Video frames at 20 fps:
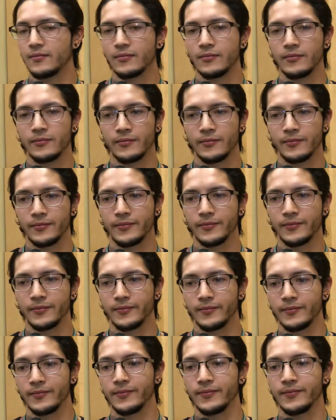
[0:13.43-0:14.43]

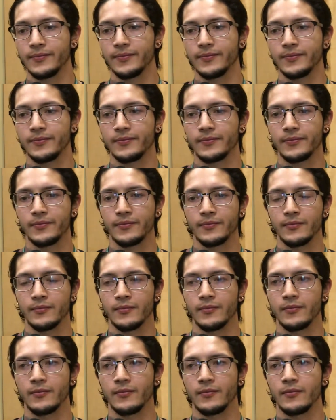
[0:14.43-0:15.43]

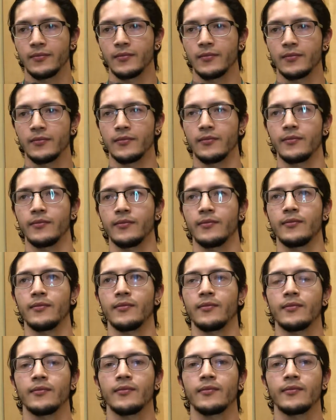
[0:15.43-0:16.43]

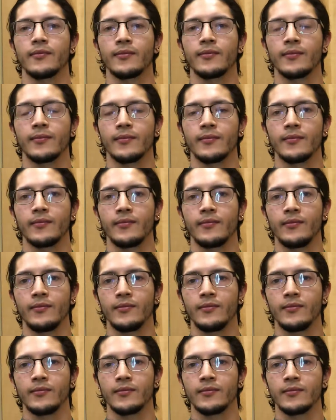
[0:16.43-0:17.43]

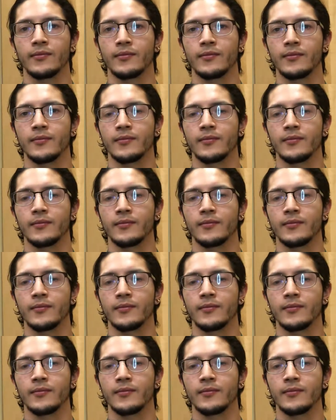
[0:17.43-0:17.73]
No words are spoken by the person on screen.